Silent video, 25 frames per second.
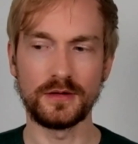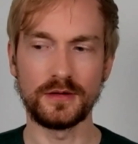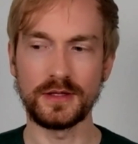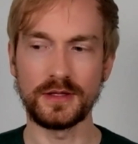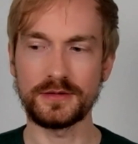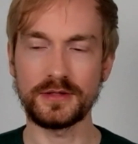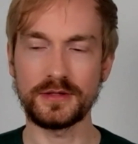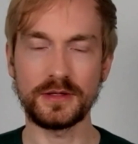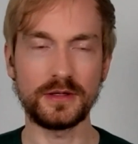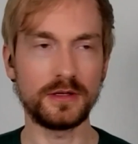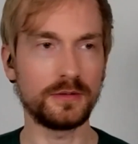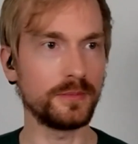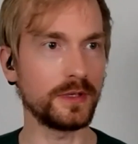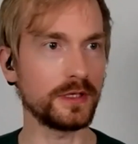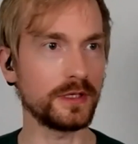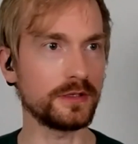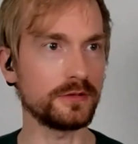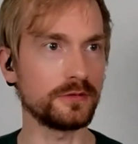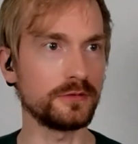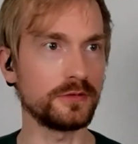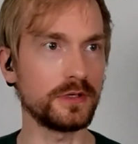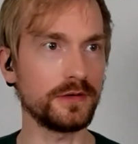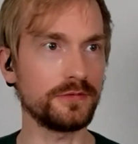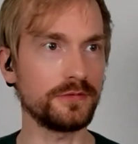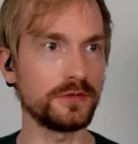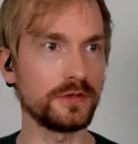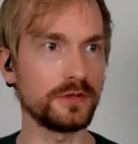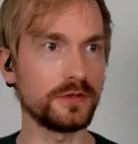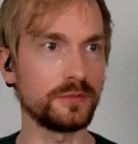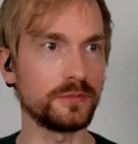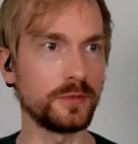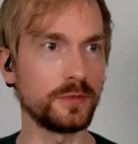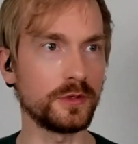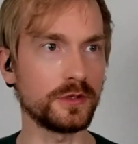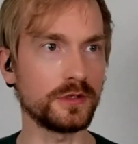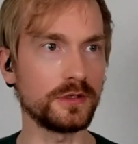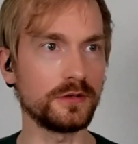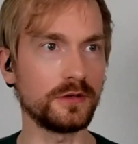let's say, a metal roughness
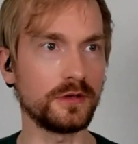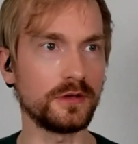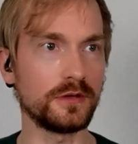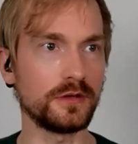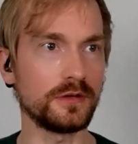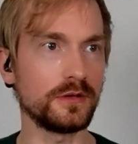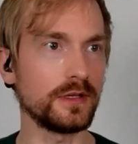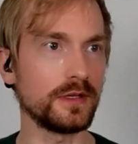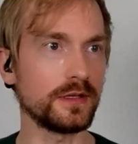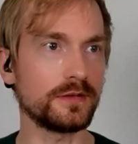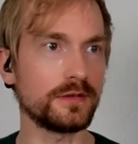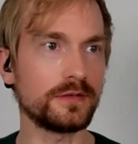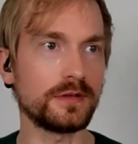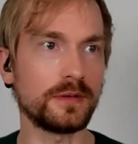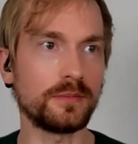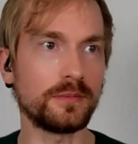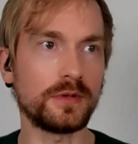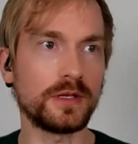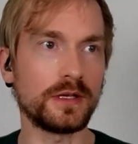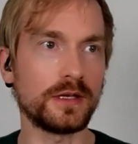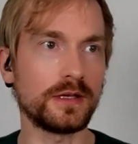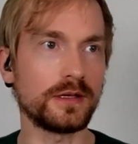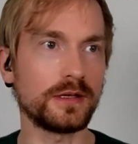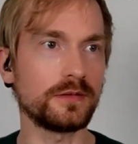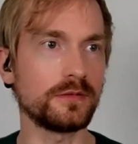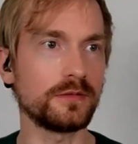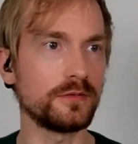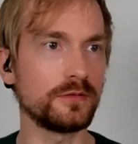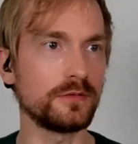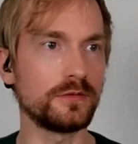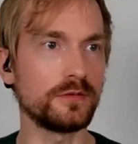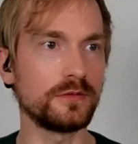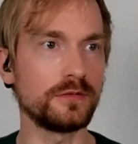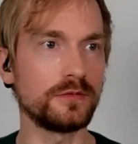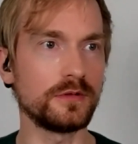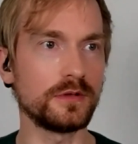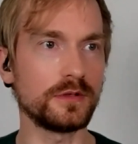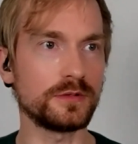model, or like something like
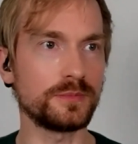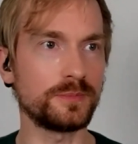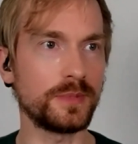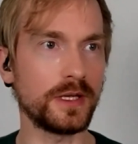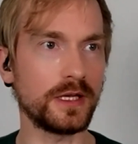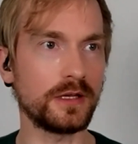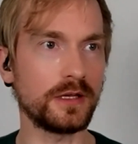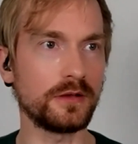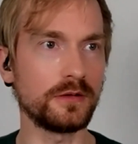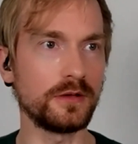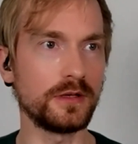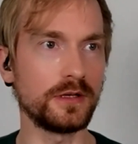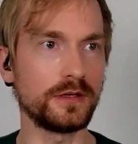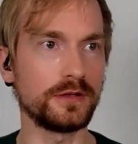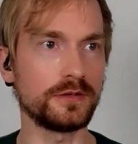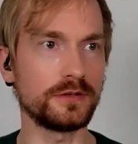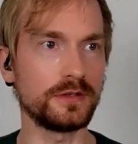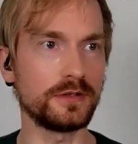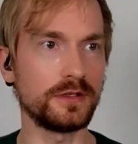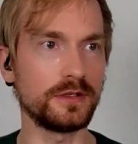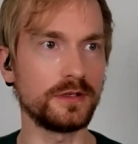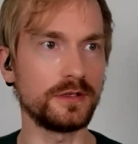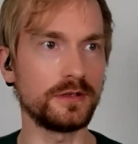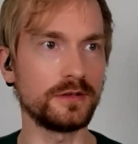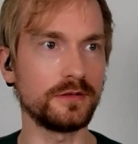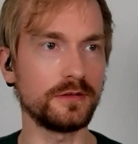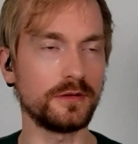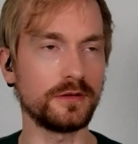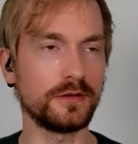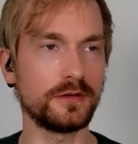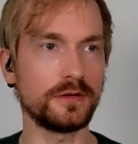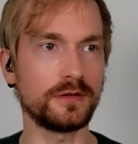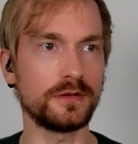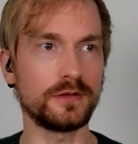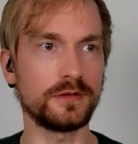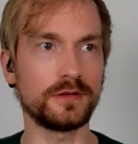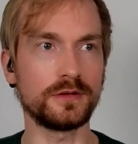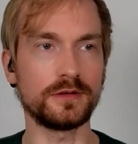specularity,
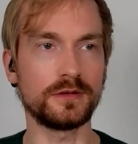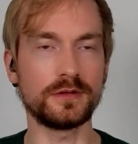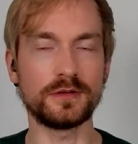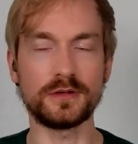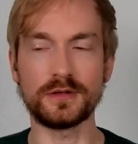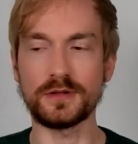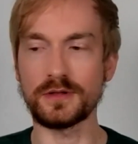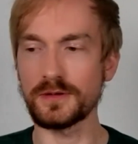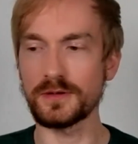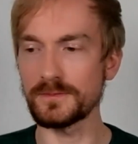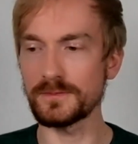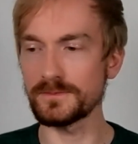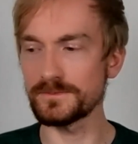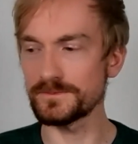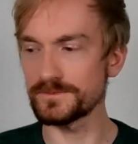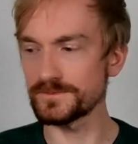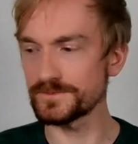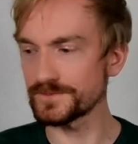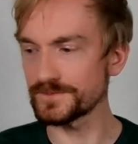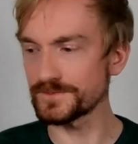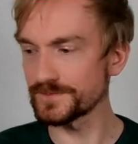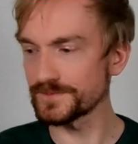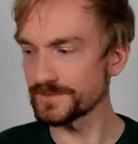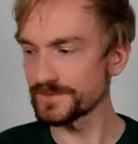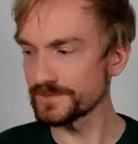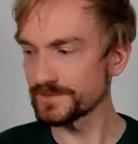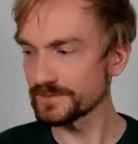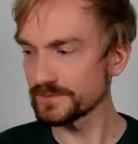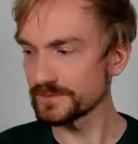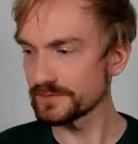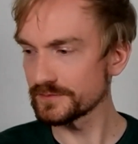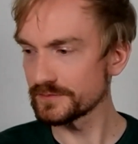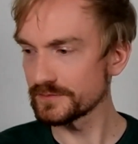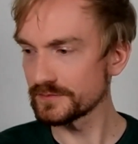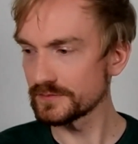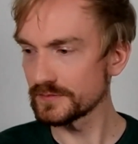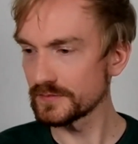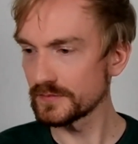or
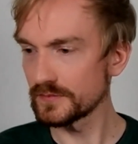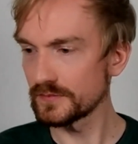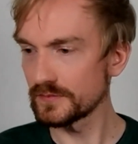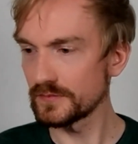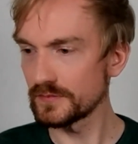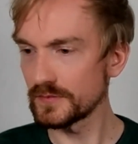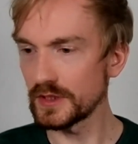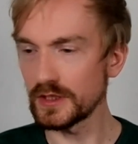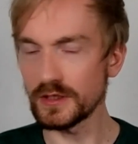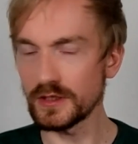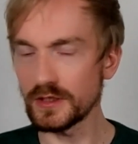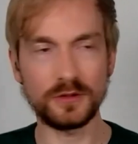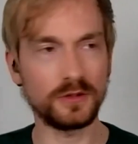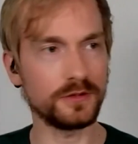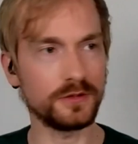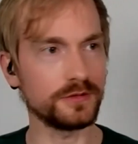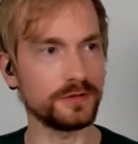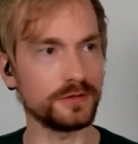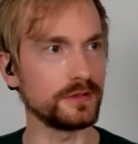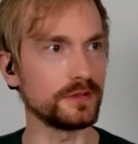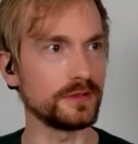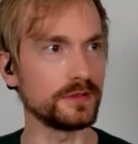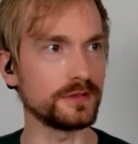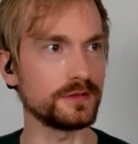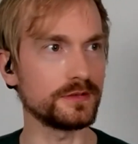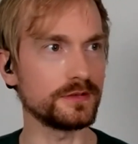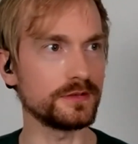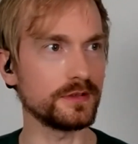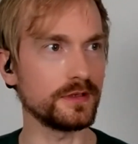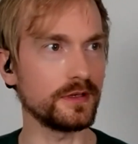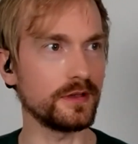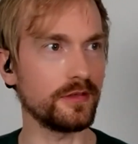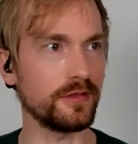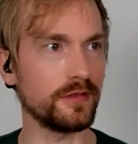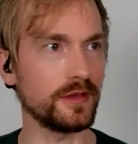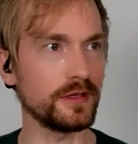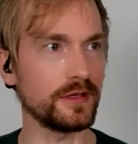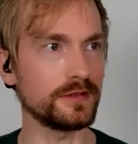yeah, glossiness,
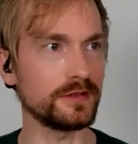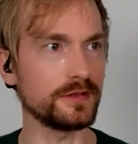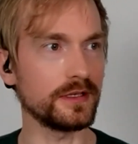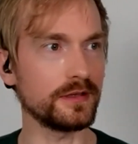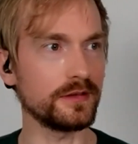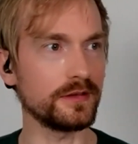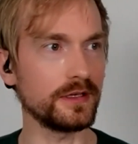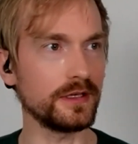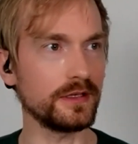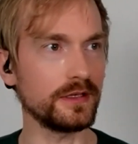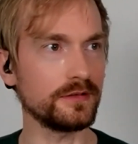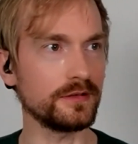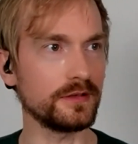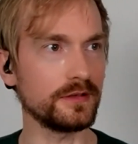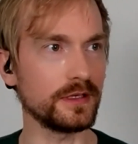things like that,